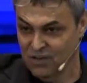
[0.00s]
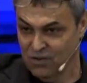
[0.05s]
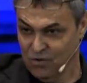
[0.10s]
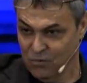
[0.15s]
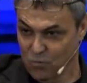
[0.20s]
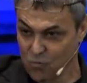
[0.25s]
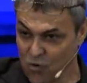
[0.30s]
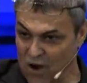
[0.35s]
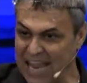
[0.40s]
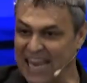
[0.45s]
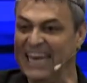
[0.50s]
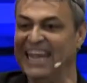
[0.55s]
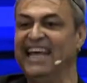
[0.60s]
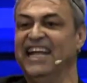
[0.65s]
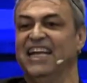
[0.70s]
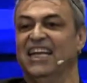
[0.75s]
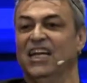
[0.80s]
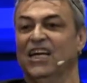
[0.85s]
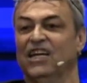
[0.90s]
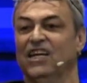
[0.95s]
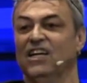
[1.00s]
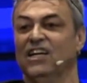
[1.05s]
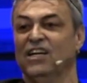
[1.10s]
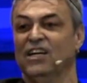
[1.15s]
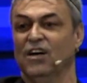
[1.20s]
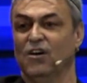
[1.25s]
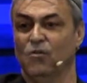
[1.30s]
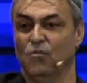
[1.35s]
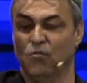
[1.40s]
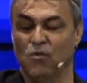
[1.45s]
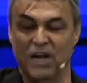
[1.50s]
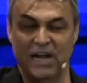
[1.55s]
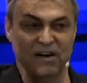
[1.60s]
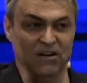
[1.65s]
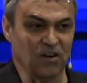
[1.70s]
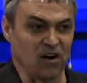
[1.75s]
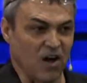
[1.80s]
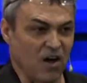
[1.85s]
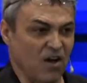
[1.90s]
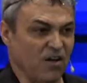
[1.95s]
winning we
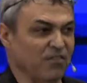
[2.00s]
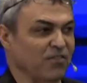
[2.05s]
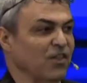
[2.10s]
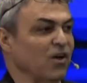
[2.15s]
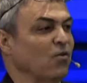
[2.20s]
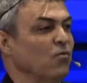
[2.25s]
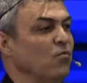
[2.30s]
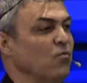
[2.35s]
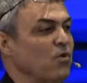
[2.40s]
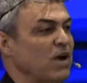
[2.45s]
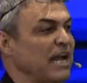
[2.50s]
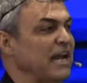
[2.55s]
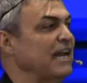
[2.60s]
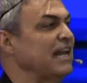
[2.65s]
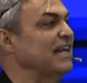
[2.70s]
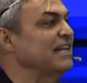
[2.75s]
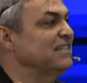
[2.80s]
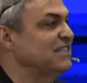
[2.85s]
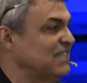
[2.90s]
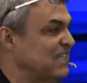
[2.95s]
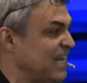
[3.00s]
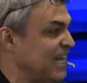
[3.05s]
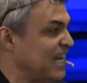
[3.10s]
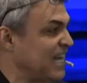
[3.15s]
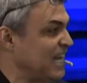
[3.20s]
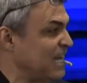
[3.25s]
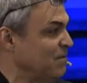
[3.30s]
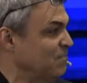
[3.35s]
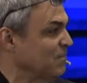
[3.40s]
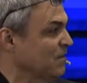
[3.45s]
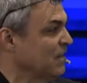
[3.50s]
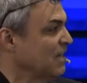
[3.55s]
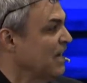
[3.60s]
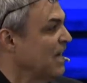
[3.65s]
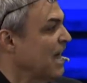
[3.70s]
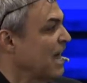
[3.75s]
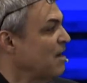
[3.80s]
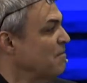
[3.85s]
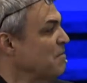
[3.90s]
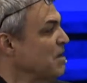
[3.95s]
are on the winning team.
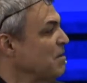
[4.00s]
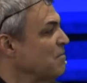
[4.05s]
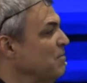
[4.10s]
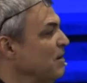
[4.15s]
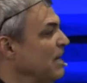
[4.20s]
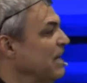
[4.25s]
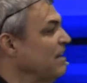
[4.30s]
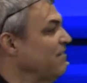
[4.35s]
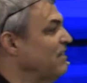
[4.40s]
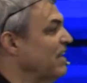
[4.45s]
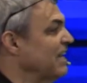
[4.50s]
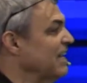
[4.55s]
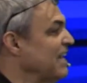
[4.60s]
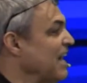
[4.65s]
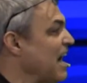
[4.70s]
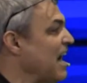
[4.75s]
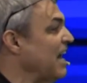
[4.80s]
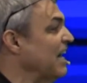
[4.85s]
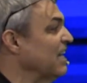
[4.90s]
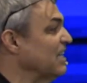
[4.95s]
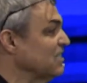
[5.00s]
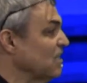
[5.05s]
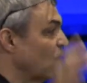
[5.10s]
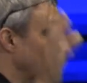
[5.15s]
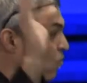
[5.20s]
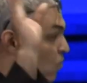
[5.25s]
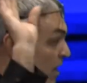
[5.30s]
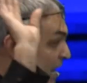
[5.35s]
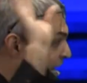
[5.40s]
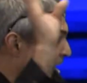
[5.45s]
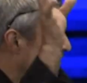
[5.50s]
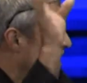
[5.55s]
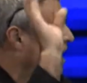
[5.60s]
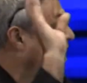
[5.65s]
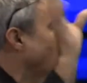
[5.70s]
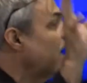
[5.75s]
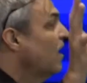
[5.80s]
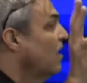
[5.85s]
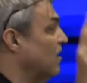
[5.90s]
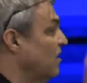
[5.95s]
How many believe that God is a
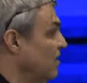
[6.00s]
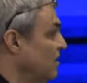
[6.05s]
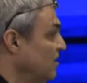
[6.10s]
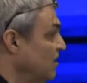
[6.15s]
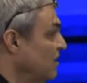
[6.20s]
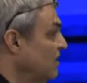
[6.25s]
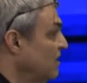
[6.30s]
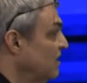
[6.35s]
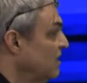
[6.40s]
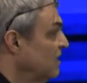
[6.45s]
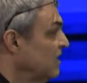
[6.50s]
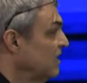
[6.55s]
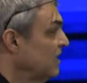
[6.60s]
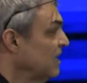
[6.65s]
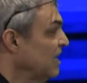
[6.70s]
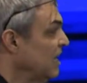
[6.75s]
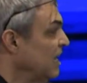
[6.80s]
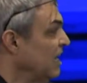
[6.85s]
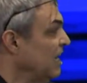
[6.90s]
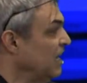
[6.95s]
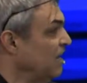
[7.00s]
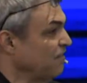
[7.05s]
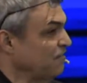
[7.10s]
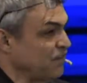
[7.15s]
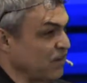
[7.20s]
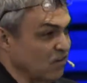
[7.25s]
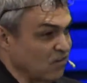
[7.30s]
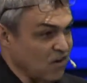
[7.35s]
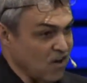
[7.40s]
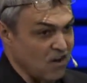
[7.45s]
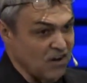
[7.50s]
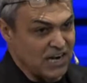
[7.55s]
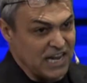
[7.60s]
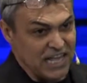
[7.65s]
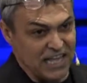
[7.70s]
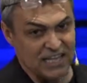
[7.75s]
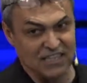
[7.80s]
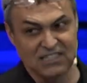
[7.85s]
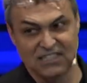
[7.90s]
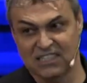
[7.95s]
winner? Yes, and if you're on
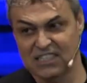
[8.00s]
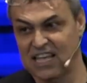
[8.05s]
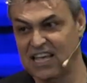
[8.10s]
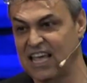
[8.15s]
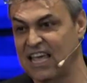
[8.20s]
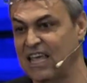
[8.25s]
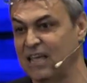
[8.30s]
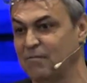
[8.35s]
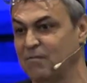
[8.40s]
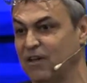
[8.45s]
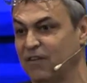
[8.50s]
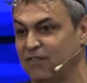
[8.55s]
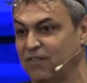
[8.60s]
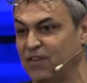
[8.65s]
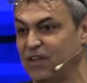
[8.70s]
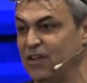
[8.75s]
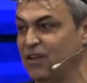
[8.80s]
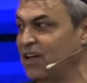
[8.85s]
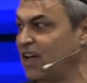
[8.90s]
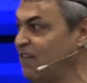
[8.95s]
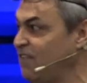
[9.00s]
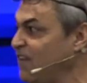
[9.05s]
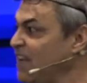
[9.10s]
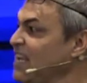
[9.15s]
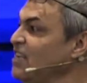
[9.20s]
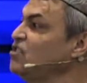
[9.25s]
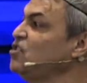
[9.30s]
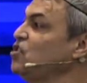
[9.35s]
his team, if you if he's